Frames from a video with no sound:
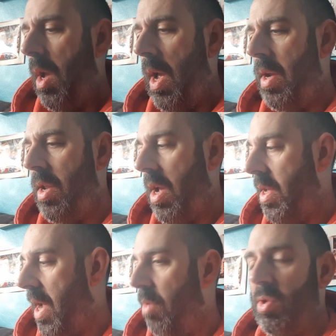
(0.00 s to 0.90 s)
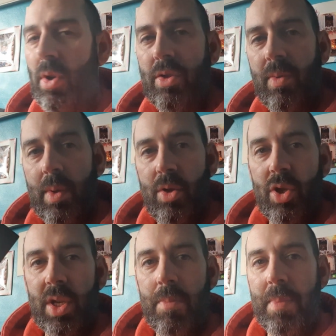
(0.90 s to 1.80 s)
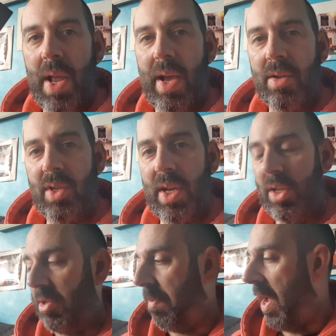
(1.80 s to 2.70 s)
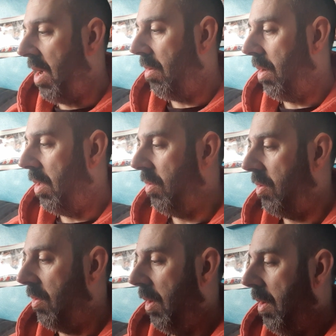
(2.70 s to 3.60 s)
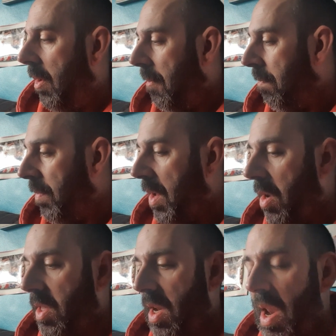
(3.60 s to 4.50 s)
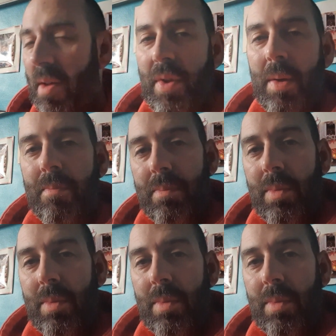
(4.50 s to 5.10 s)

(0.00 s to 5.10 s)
And yeah, it was nice of him to just give me that because he had it spare and I didn't have it.